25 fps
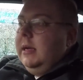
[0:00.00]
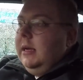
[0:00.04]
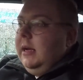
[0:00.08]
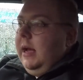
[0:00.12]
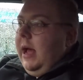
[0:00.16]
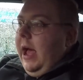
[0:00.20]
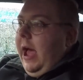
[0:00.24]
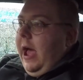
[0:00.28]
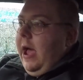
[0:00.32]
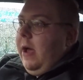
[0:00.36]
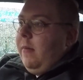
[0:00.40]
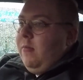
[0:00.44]

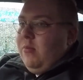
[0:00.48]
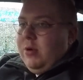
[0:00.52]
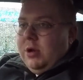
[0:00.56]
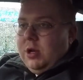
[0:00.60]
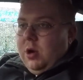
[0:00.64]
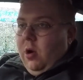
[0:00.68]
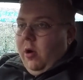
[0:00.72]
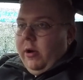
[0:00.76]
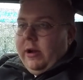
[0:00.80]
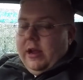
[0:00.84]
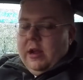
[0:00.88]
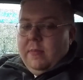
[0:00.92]
We're
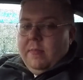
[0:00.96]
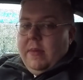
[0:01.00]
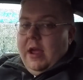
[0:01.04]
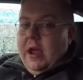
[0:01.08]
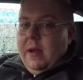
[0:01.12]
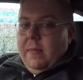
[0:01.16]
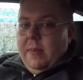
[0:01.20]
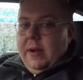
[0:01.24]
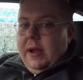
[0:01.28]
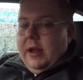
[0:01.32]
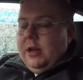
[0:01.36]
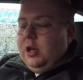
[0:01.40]
talking
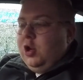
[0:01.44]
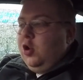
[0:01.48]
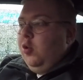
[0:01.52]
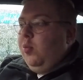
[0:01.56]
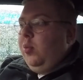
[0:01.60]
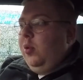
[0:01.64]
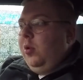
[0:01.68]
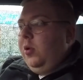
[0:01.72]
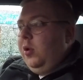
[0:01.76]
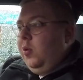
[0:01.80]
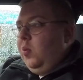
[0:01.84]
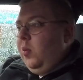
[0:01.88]
maybe
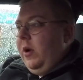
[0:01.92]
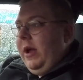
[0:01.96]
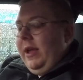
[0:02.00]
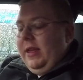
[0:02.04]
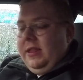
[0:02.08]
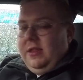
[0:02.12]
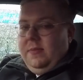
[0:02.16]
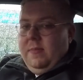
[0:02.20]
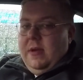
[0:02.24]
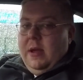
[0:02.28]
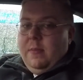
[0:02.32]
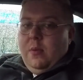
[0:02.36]
double the
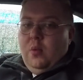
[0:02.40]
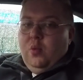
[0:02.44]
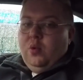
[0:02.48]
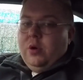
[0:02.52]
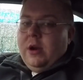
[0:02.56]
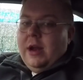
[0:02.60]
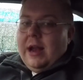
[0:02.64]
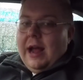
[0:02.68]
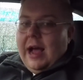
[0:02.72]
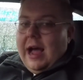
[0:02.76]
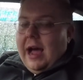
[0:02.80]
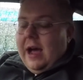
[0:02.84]
width, maybe
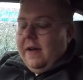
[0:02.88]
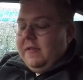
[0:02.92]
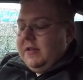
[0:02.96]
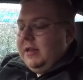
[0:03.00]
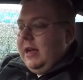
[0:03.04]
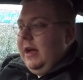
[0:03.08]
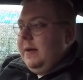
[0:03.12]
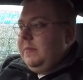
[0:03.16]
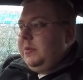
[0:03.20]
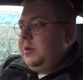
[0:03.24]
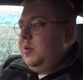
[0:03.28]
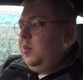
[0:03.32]
1.5
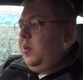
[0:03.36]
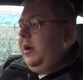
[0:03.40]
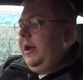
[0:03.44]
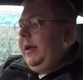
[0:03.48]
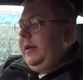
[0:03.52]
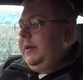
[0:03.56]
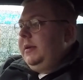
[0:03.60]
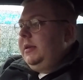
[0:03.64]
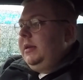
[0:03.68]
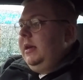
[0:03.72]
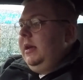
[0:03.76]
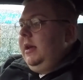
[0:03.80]
times the
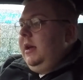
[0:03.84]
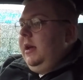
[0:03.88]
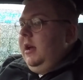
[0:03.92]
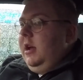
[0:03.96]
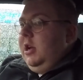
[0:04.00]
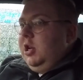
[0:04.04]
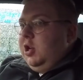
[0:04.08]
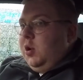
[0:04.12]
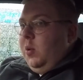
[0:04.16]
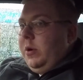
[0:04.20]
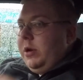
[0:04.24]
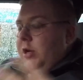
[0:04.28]
width.
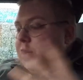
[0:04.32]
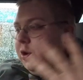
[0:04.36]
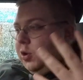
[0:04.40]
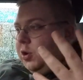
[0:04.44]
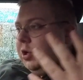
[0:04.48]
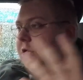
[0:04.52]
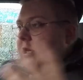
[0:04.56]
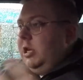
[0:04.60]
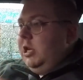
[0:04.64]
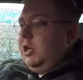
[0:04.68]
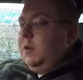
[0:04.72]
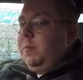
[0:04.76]
So it does
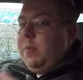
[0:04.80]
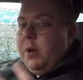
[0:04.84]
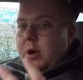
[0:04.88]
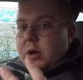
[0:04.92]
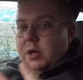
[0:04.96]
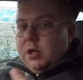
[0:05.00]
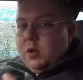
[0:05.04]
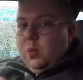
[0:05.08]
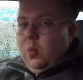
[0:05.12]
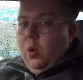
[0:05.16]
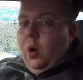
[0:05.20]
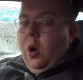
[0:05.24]
disperse
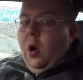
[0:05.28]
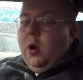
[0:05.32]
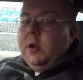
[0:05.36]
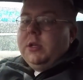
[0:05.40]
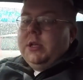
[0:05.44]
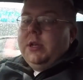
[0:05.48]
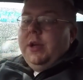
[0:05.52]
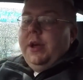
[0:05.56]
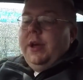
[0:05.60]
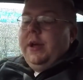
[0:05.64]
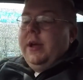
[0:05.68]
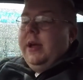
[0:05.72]
the
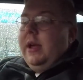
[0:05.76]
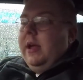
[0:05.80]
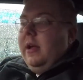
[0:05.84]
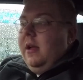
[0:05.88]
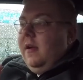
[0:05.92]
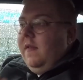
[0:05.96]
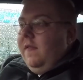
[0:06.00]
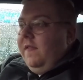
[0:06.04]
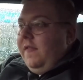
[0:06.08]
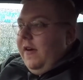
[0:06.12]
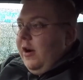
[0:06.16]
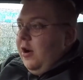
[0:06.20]
water
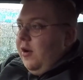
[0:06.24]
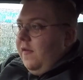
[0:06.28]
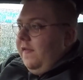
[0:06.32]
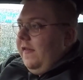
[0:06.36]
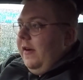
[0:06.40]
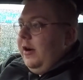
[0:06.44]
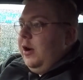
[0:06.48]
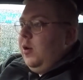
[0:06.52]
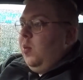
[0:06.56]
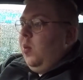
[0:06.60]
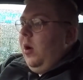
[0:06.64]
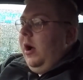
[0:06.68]
very,
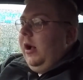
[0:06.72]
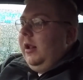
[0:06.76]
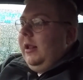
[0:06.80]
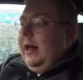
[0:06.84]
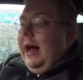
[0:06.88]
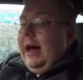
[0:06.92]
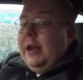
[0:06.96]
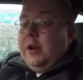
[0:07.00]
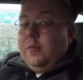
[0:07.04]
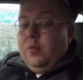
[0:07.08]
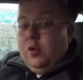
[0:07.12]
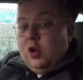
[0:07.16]
very well
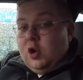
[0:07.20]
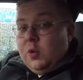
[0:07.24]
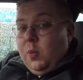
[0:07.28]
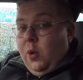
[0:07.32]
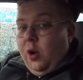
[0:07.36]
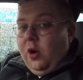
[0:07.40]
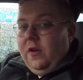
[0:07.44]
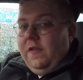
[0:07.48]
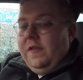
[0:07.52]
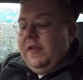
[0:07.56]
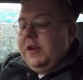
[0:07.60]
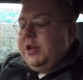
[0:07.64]
and much
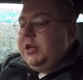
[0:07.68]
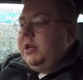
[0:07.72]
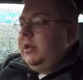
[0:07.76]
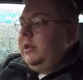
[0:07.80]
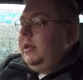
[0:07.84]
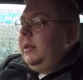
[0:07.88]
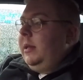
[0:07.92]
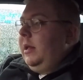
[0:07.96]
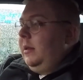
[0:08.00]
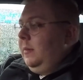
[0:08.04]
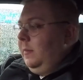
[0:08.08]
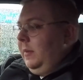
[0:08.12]
more efficiently
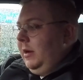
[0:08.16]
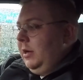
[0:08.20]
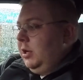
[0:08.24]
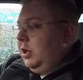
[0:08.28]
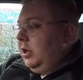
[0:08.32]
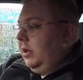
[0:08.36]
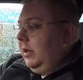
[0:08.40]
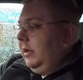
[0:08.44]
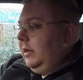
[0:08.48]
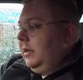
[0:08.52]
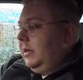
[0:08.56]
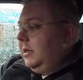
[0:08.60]
than
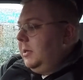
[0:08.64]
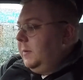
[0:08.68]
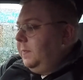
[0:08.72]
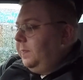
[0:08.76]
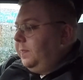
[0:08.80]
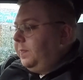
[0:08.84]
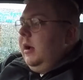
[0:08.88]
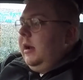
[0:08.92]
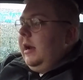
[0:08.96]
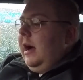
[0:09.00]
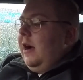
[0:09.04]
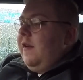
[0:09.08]
Michelin's.
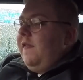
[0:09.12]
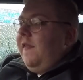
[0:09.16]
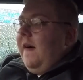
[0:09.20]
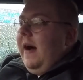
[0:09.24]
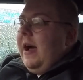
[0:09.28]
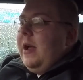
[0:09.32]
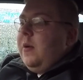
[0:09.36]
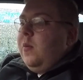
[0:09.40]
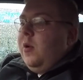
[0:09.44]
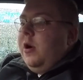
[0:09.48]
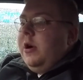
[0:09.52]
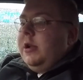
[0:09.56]
Now, if
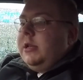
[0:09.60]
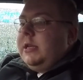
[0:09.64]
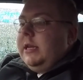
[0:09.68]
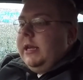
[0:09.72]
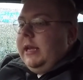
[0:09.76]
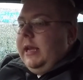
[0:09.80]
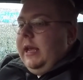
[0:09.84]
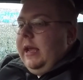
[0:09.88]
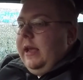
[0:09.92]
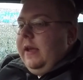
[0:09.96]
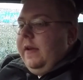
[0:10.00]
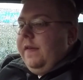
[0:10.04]
I were to
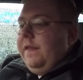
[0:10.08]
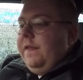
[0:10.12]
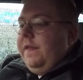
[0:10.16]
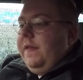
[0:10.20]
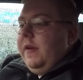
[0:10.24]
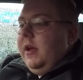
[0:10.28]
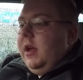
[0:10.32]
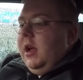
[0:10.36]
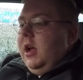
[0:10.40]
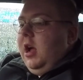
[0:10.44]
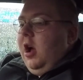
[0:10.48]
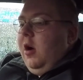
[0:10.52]
give
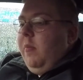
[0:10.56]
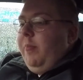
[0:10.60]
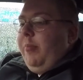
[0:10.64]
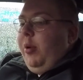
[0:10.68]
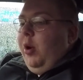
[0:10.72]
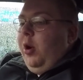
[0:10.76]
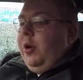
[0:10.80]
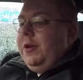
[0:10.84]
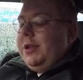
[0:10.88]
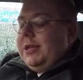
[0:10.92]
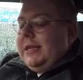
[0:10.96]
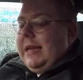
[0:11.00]

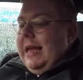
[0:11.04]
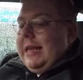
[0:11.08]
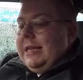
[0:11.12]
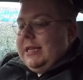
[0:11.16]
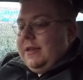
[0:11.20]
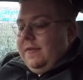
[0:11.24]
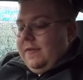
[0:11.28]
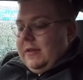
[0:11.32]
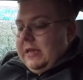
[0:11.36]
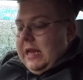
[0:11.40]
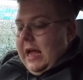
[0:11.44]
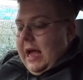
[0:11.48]
both sets
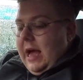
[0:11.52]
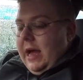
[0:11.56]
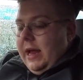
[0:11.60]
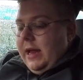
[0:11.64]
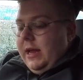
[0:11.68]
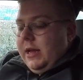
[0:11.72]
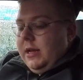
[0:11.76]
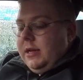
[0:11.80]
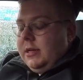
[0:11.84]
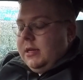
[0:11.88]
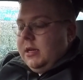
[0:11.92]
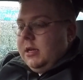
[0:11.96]
of
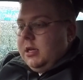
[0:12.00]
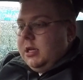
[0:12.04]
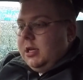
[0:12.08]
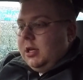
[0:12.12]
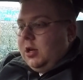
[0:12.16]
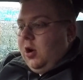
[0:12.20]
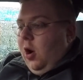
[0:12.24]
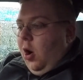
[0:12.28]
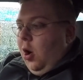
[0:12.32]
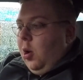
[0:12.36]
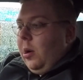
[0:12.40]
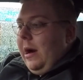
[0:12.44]
tyres a
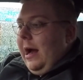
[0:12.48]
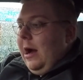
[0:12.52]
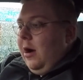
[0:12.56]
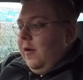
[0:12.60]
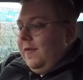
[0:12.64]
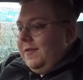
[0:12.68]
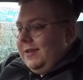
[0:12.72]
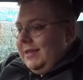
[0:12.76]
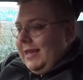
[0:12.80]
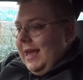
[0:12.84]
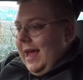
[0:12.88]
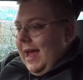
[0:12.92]
score out
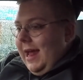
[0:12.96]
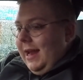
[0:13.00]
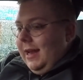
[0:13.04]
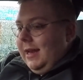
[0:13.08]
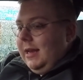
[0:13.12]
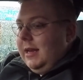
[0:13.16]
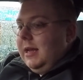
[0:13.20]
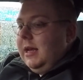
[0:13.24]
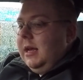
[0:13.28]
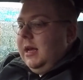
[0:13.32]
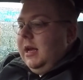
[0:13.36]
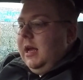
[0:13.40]
of 10,
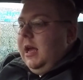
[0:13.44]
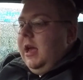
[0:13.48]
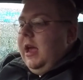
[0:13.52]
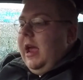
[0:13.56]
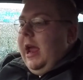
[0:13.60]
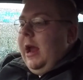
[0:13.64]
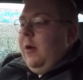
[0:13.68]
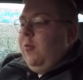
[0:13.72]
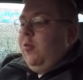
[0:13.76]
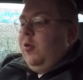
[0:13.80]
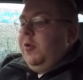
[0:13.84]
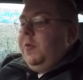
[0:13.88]

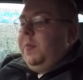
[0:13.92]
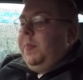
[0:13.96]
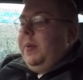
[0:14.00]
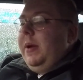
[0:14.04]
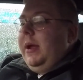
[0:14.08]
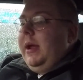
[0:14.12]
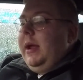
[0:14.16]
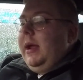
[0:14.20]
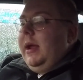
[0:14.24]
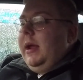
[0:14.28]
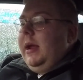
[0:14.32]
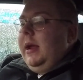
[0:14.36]
it would
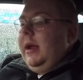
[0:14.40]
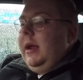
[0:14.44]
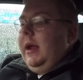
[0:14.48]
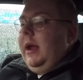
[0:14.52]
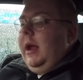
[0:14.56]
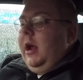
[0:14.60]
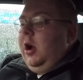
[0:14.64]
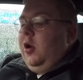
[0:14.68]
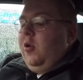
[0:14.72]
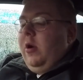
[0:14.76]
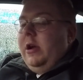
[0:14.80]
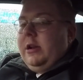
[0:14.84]
be
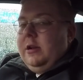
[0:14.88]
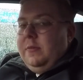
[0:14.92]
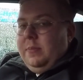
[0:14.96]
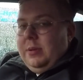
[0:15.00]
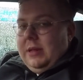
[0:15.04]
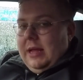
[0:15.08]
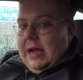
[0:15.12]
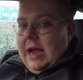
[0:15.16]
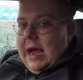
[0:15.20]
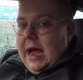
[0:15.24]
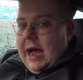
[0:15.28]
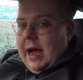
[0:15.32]

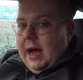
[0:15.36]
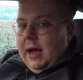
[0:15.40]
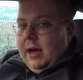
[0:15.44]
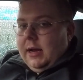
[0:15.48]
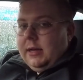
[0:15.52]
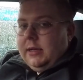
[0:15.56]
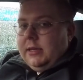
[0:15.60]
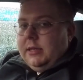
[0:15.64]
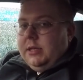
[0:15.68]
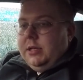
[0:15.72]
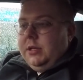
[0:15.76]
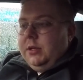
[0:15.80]
incredibly
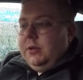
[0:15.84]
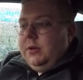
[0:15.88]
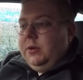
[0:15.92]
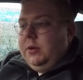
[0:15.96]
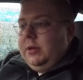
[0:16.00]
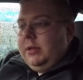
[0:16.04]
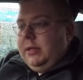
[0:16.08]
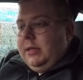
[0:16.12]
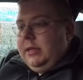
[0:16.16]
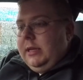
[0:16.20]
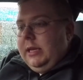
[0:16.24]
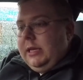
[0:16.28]
hard to
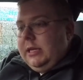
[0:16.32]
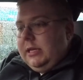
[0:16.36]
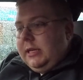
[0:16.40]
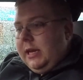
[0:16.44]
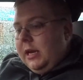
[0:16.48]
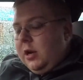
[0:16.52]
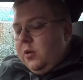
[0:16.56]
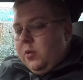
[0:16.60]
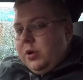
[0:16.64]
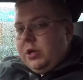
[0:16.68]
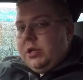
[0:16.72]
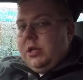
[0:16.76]

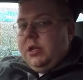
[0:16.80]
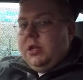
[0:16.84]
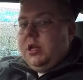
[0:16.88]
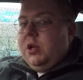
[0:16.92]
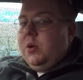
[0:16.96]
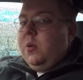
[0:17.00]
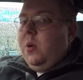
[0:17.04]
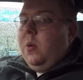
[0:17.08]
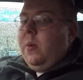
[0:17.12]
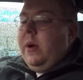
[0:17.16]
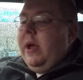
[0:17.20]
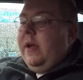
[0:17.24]
distinguish the
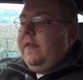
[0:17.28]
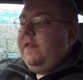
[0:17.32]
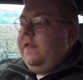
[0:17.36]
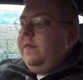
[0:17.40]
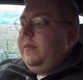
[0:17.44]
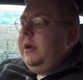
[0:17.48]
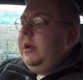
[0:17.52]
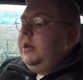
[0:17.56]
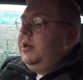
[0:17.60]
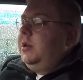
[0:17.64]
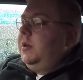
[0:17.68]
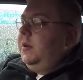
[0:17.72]
two away from
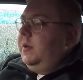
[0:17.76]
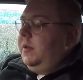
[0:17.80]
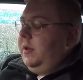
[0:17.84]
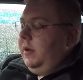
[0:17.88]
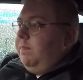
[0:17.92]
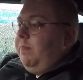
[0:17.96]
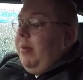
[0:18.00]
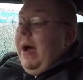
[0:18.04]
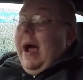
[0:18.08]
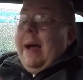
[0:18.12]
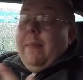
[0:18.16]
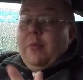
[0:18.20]
each other.
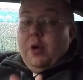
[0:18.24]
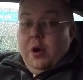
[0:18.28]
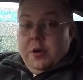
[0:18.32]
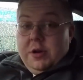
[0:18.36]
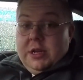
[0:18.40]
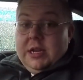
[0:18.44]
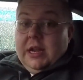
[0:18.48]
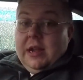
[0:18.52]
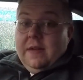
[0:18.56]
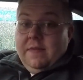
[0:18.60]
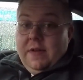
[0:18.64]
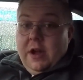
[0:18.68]
But I'm going
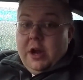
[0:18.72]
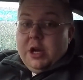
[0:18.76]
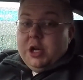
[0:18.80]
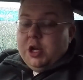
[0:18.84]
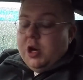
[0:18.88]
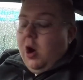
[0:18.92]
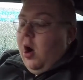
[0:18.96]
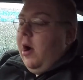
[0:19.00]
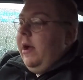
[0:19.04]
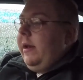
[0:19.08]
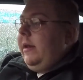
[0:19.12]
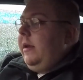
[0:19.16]
to give it a
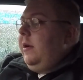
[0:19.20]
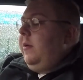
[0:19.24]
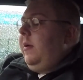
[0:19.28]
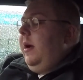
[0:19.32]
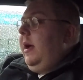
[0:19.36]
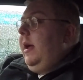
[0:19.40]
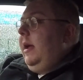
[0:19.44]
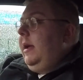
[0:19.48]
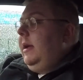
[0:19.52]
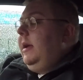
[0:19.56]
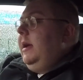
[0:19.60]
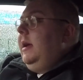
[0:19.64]
shot
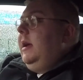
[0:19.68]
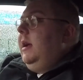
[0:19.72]
anyway.